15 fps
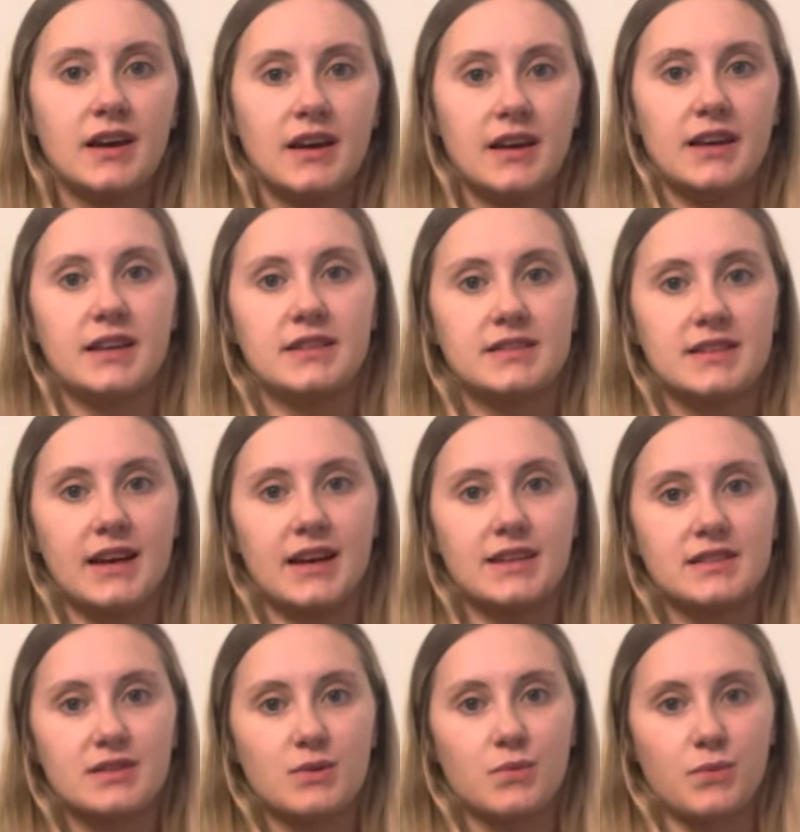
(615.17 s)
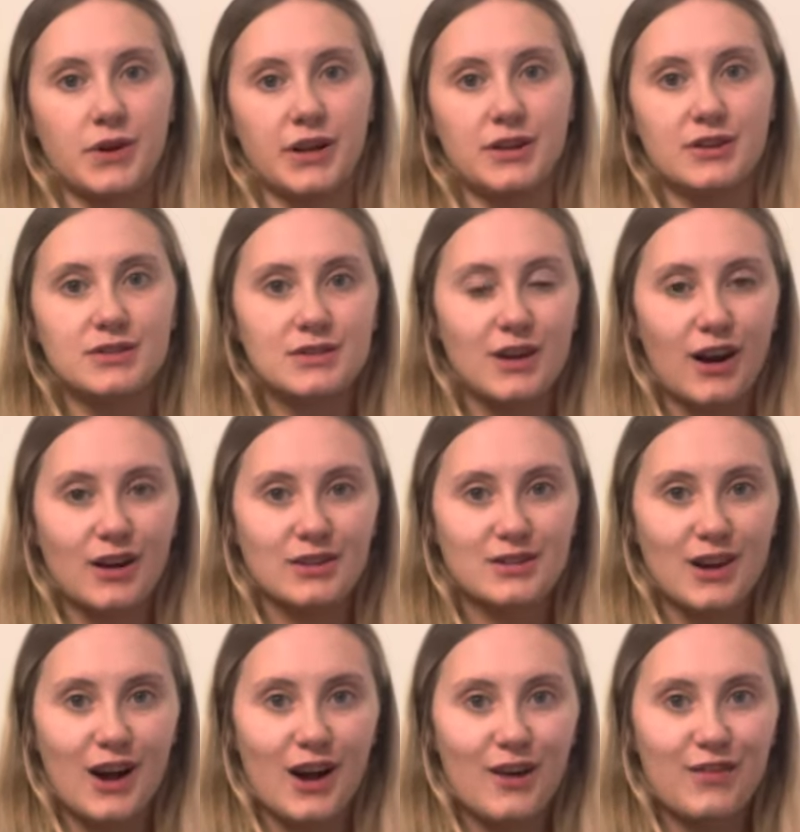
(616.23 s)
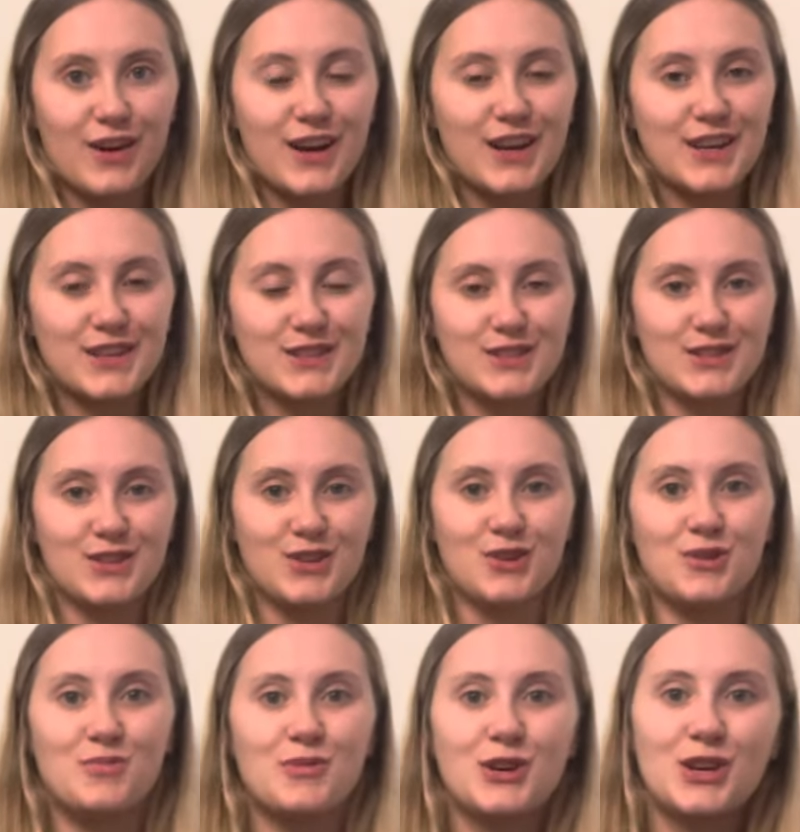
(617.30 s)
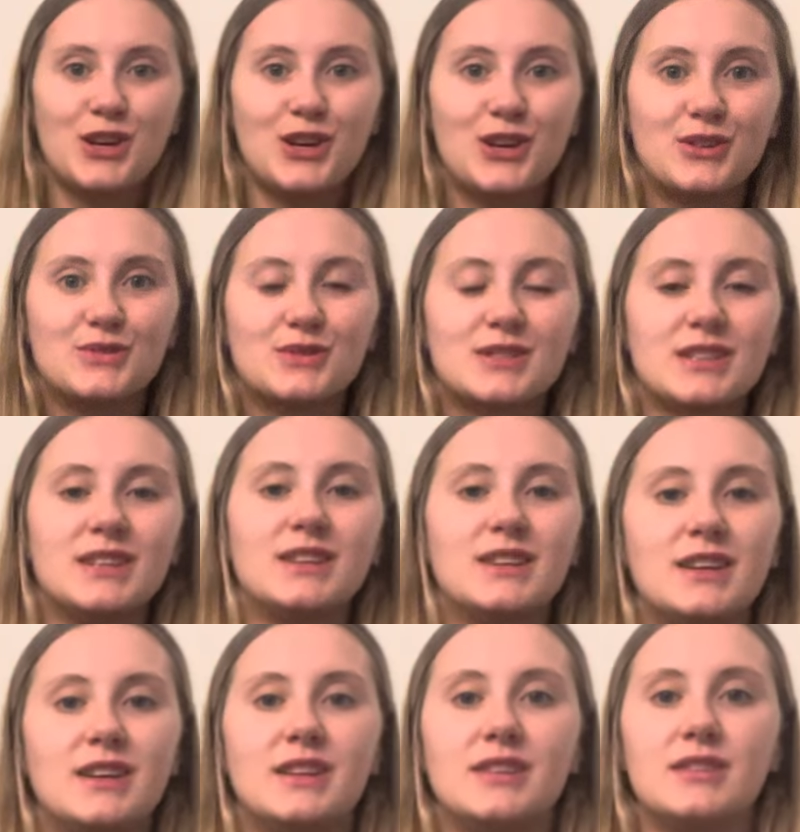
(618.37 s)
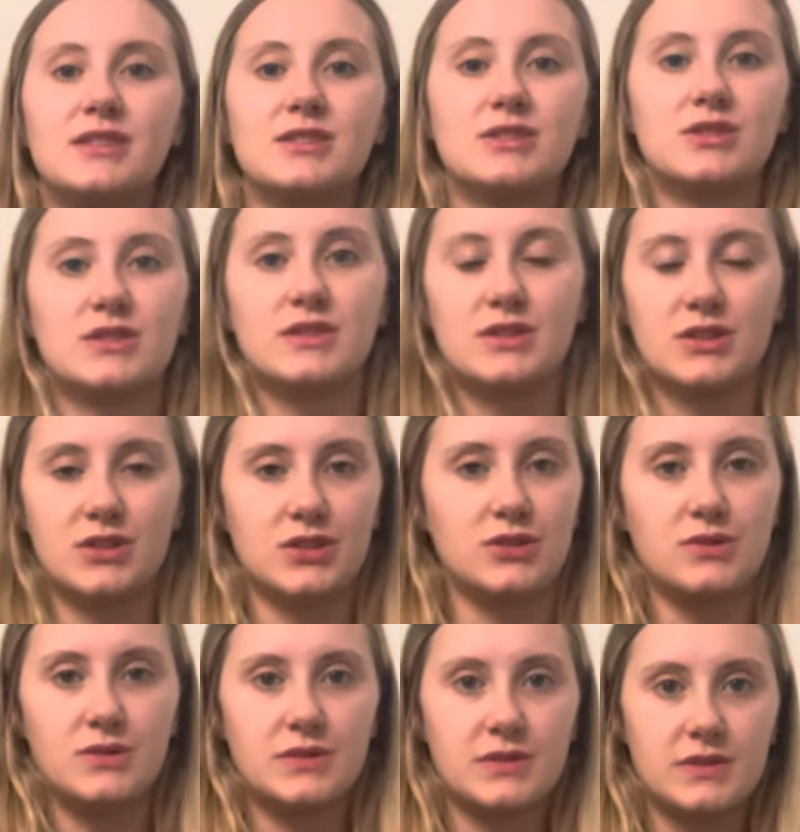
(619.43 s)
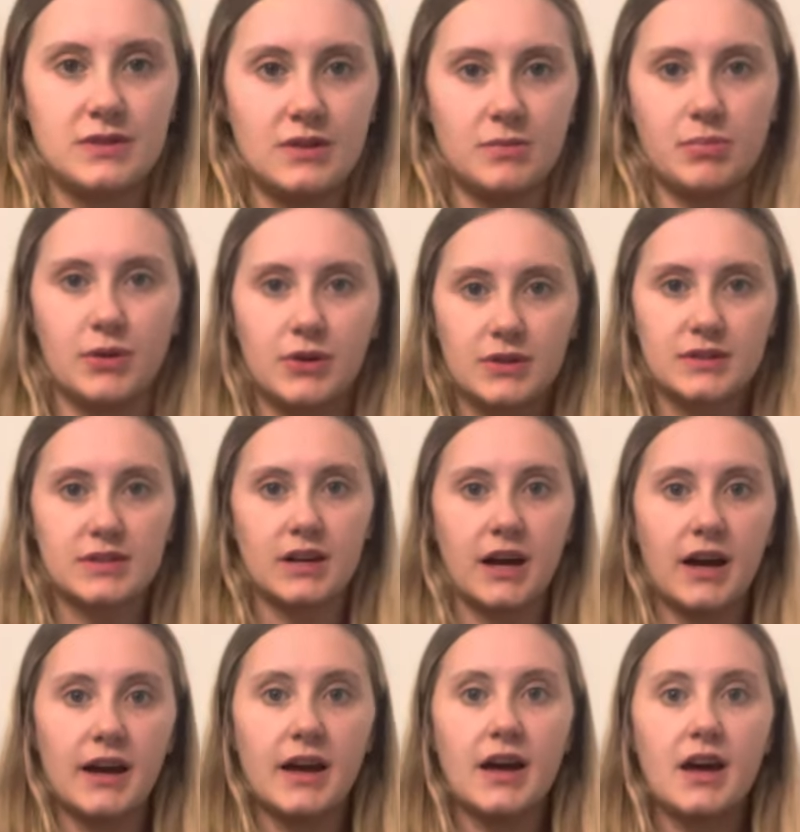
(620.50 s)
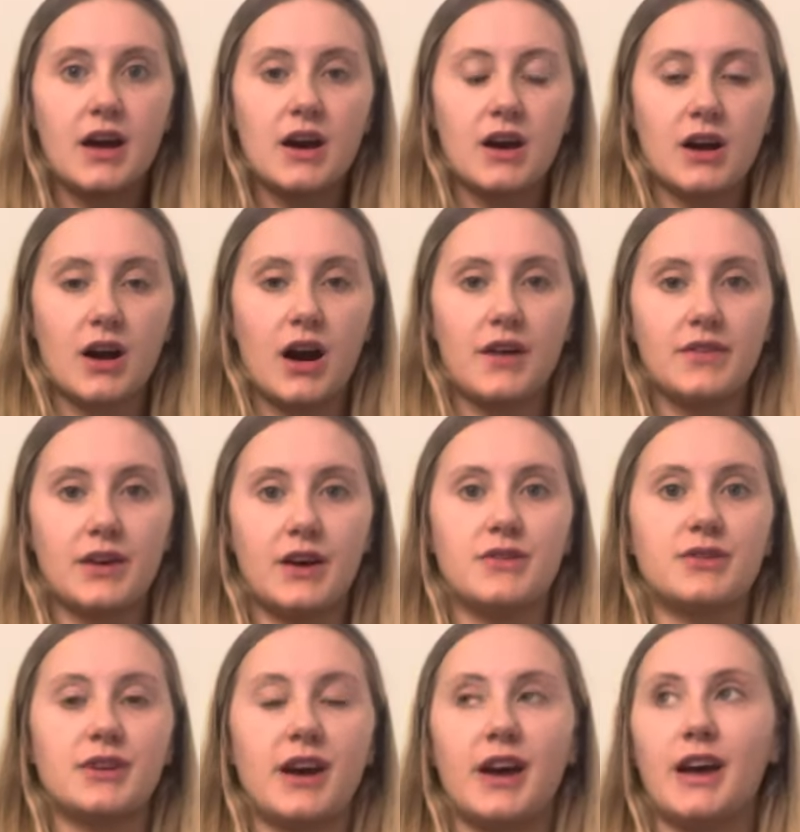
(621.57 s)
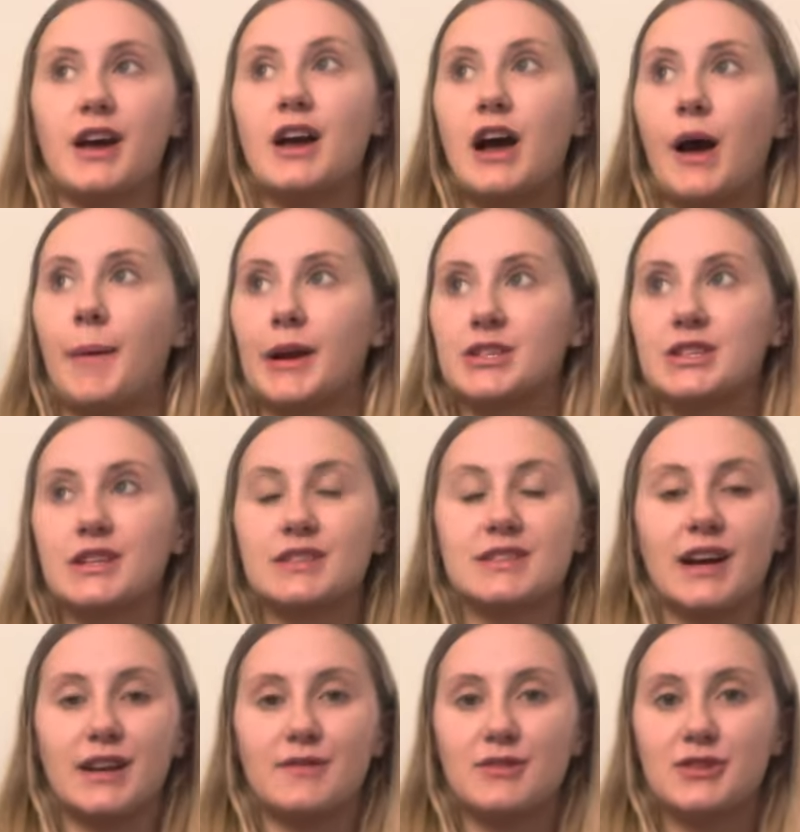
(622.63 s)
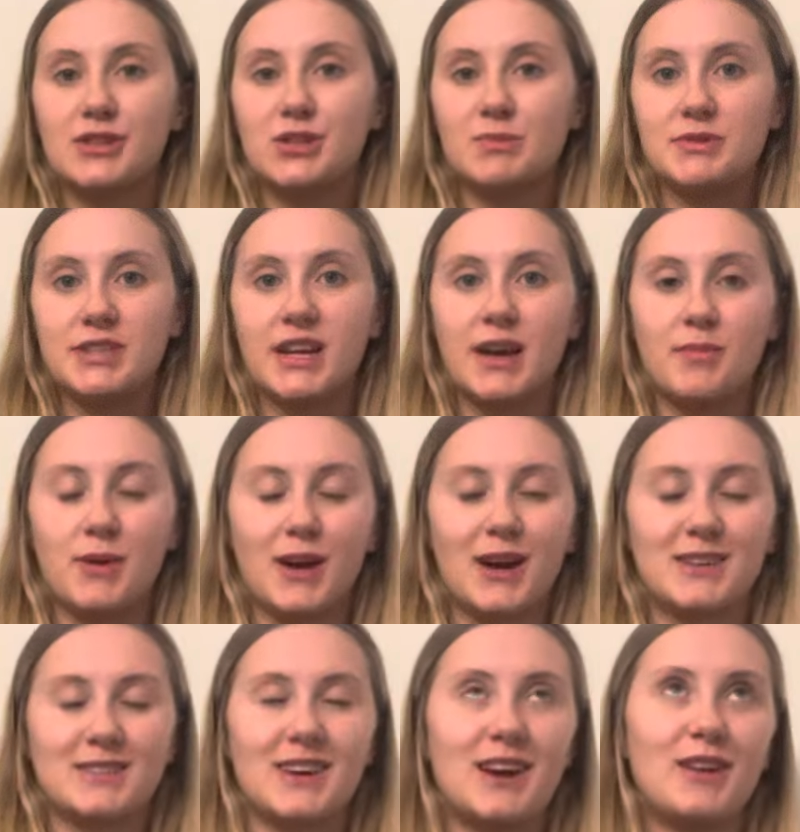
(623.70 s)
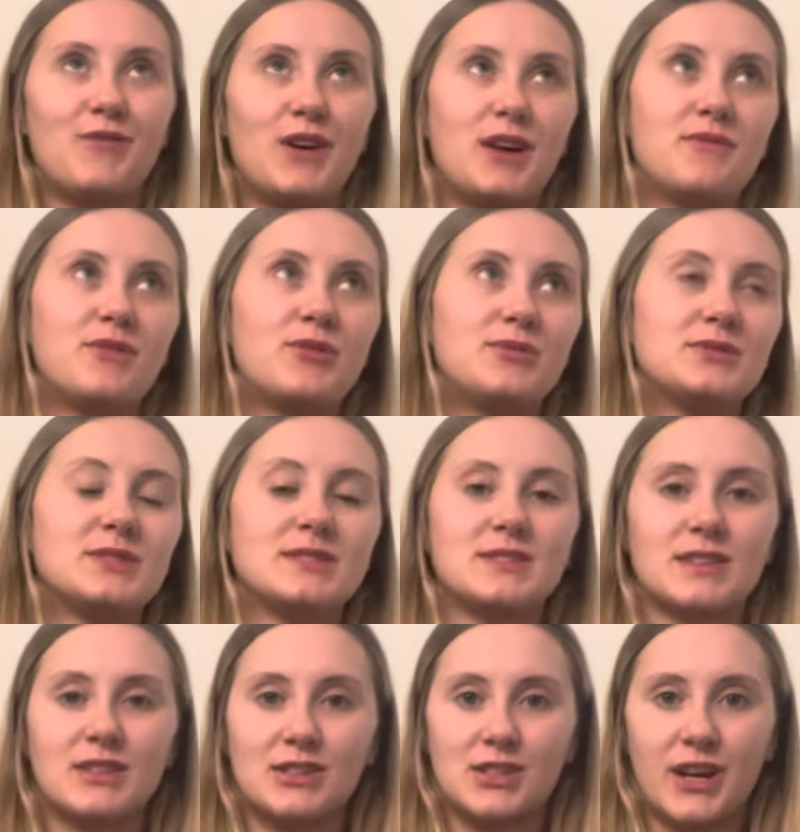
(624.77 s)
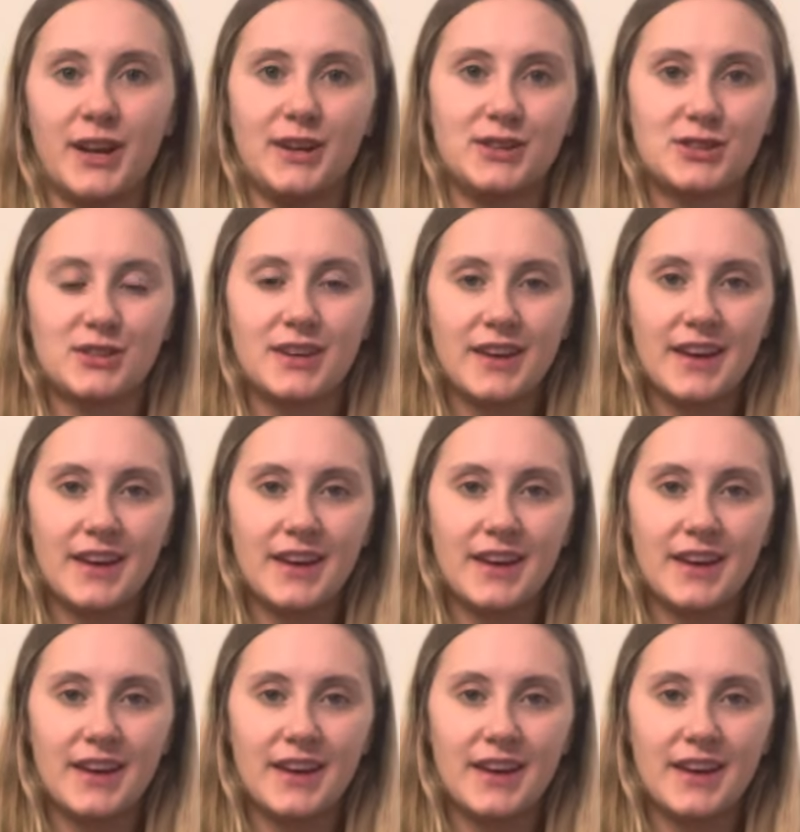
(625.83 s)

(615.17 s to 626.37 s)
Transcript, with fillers: It says, read your socks off super cute. And then just the shoes, the Brooks that I got the other day. I'm actually excited for the gym today because I have headphones. It's going to change